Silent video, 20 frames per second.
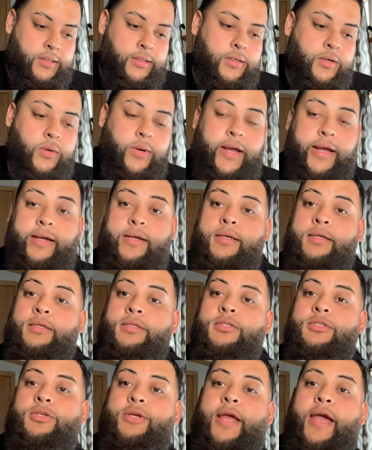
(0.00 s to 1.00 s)
Okay,
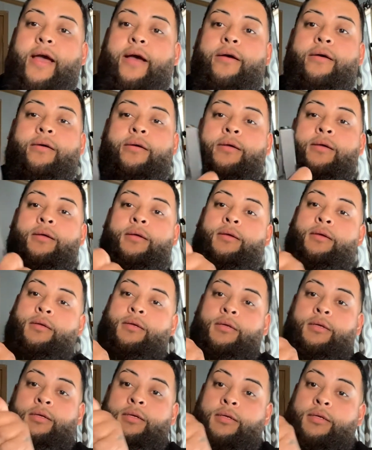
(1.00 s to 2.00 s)
so yeah.
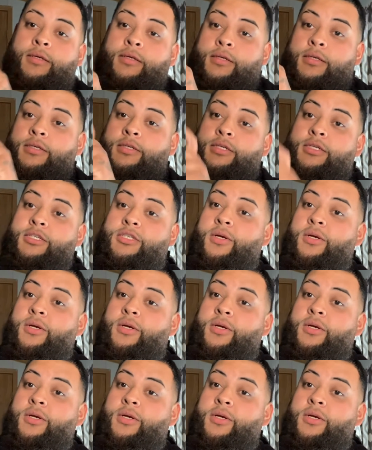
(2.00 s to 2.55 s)
Just